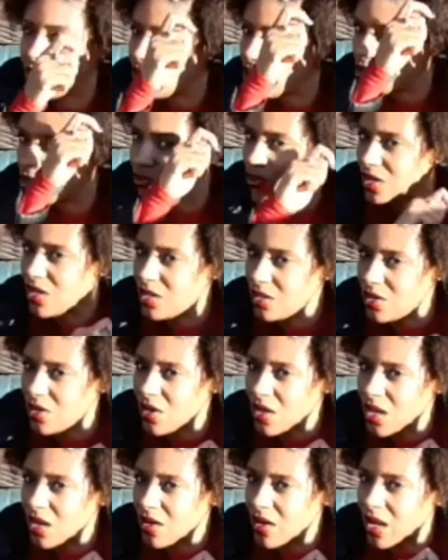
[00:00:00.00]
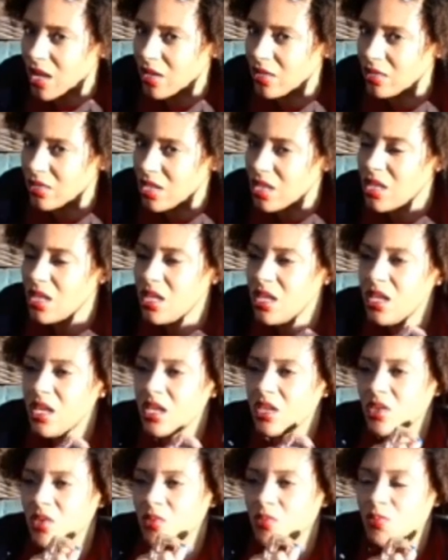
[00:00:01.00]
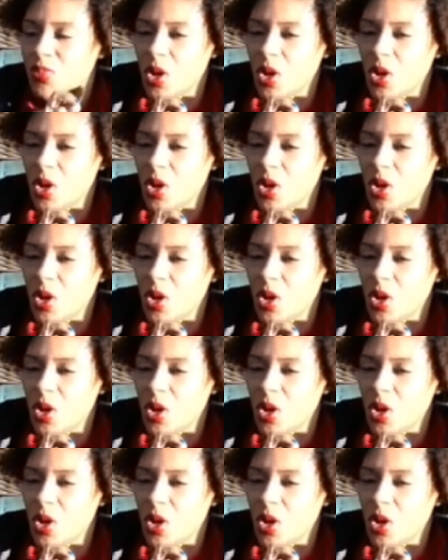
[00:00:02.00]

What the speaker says: straighten your hair out, you